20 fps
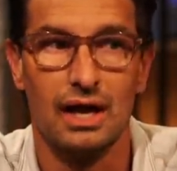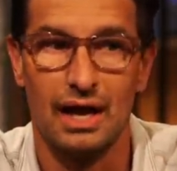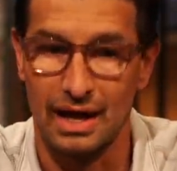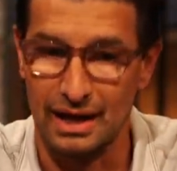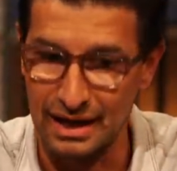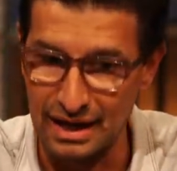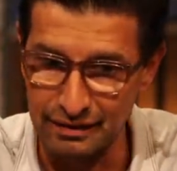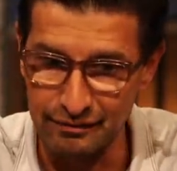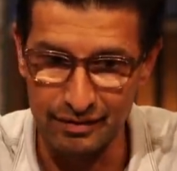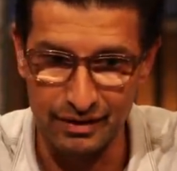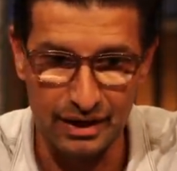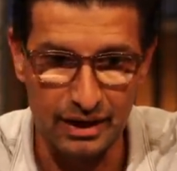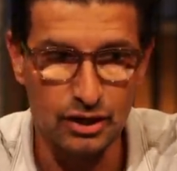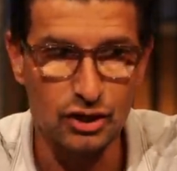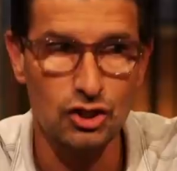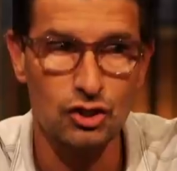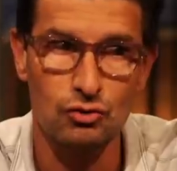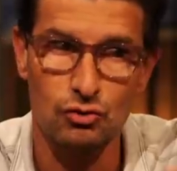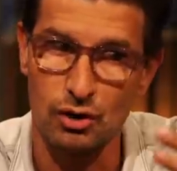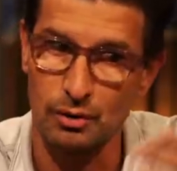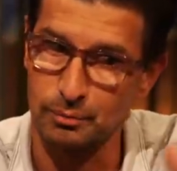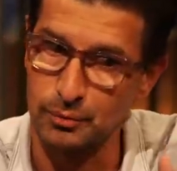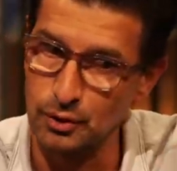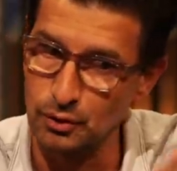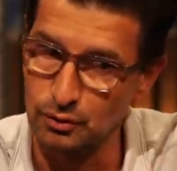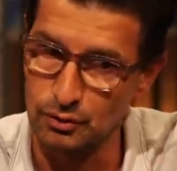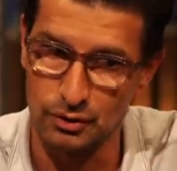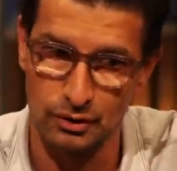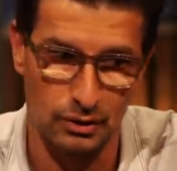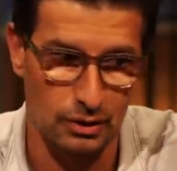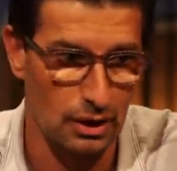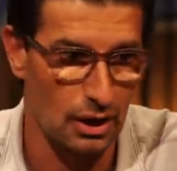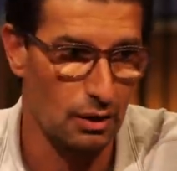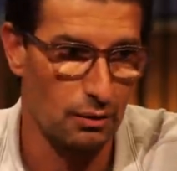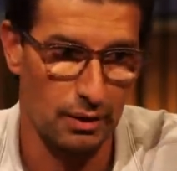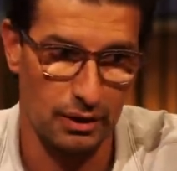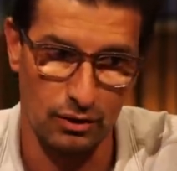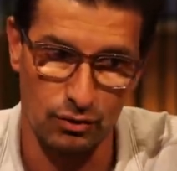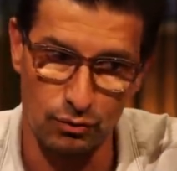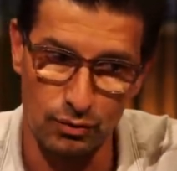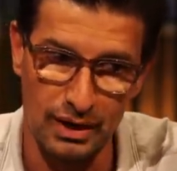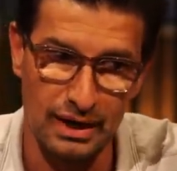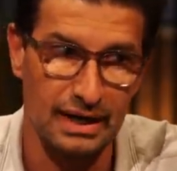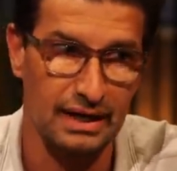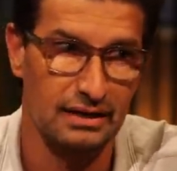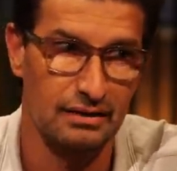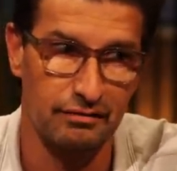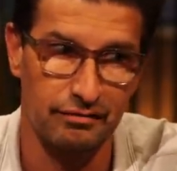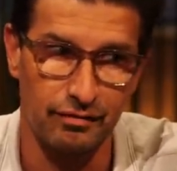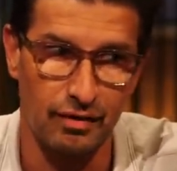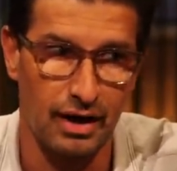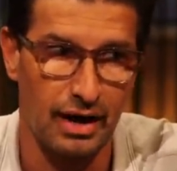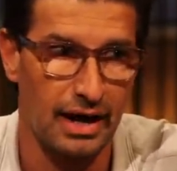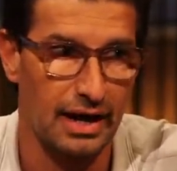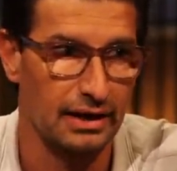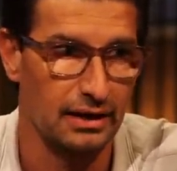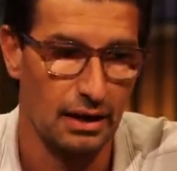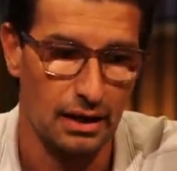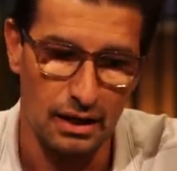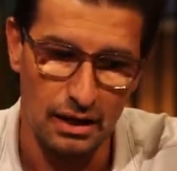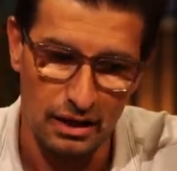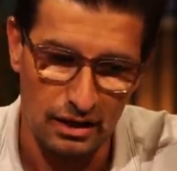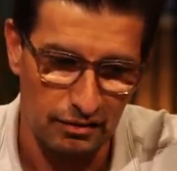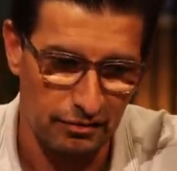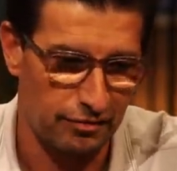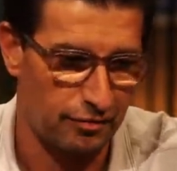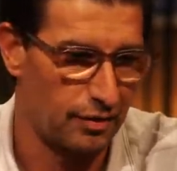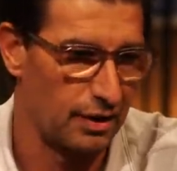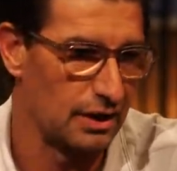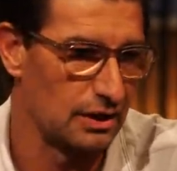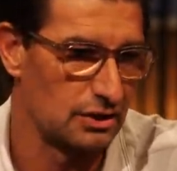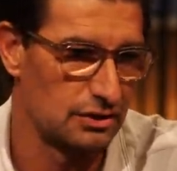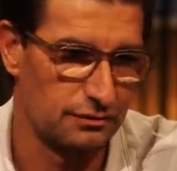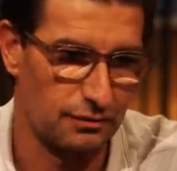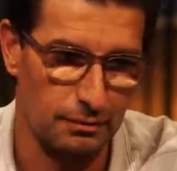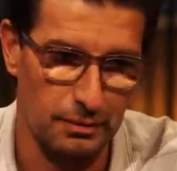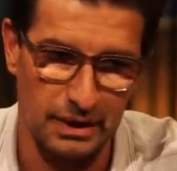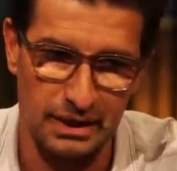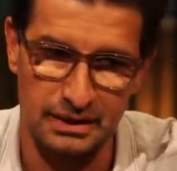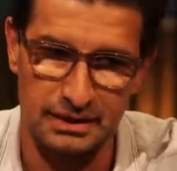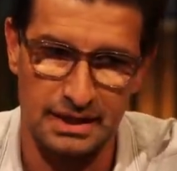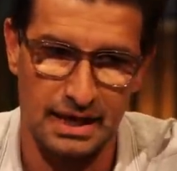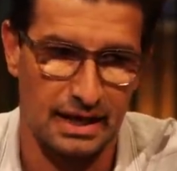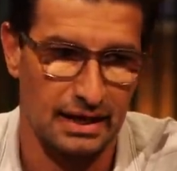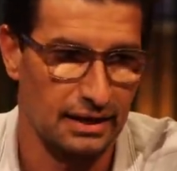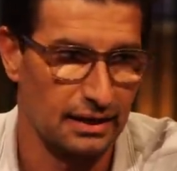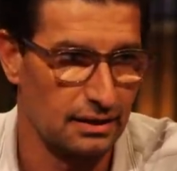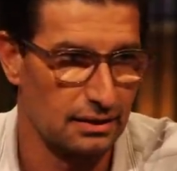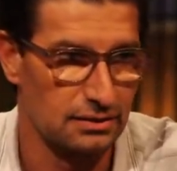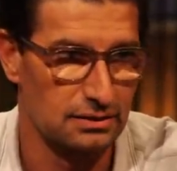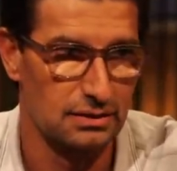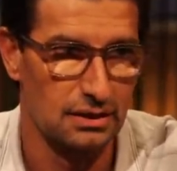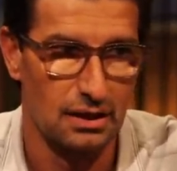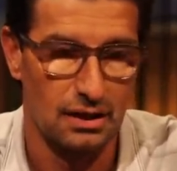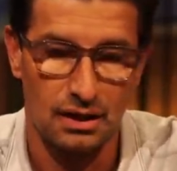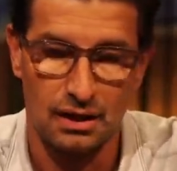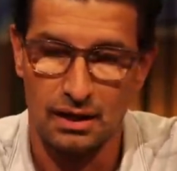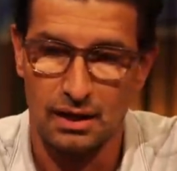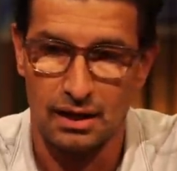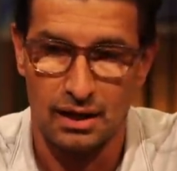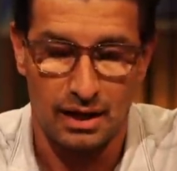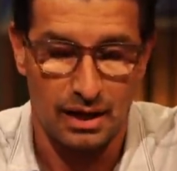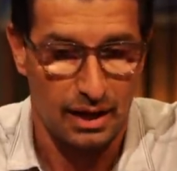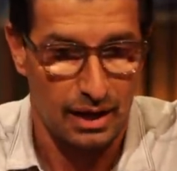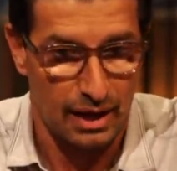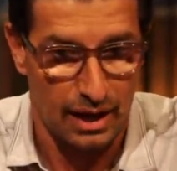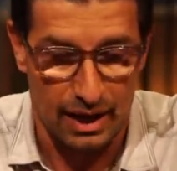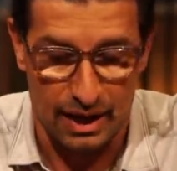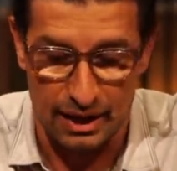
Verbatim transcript: and even in Europe you could go and really divide French from the Italians. Mm-hmm.